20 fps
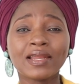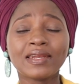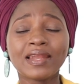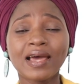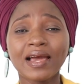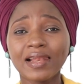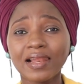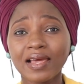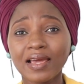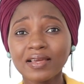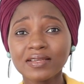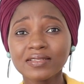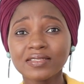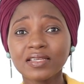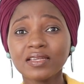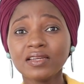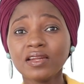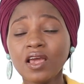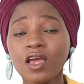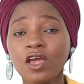
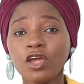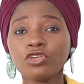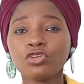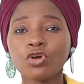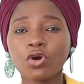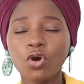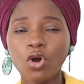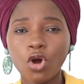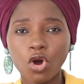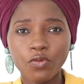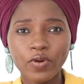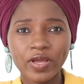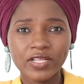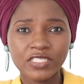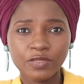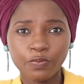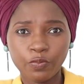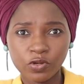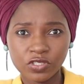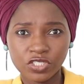analyzing your
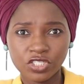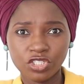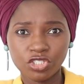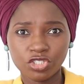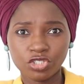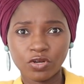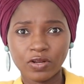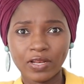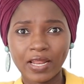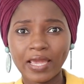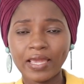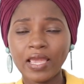current position.